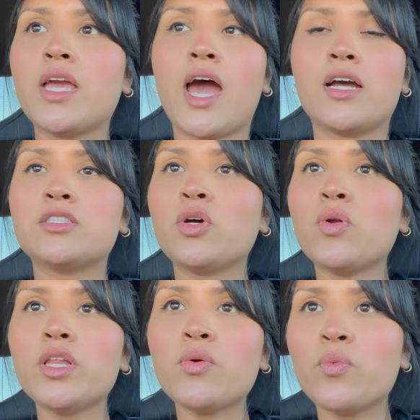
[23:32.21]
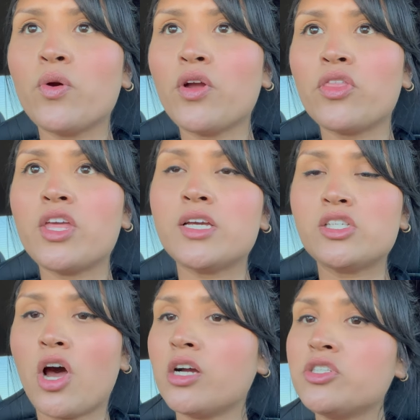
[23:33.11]
Yeah, it's totally worth the
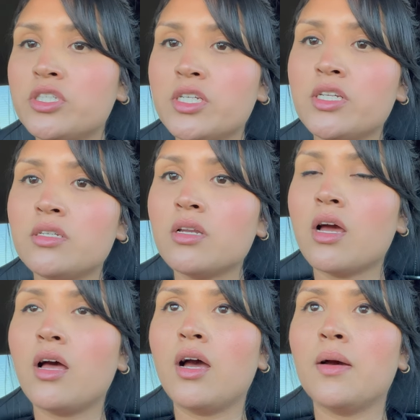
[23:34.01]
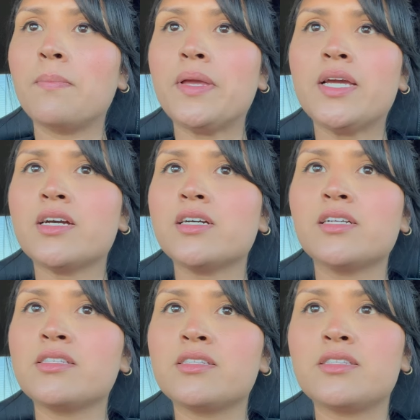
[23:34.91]
exhaustion um,
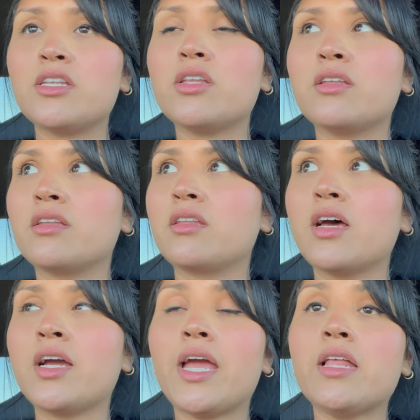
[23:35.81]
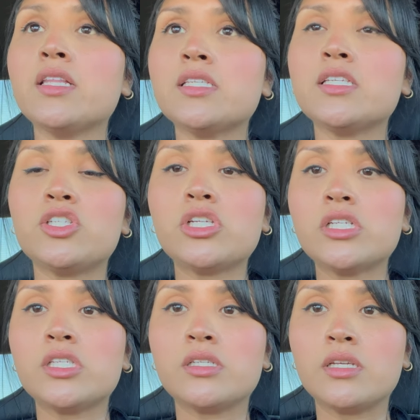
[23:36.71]
because, again, this is
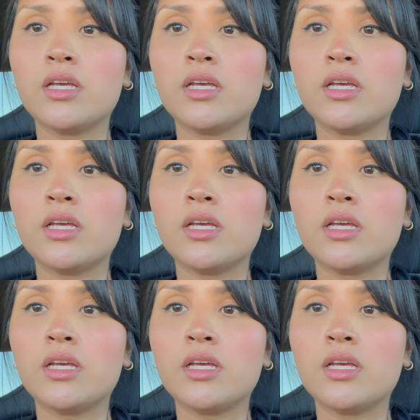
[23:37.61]
just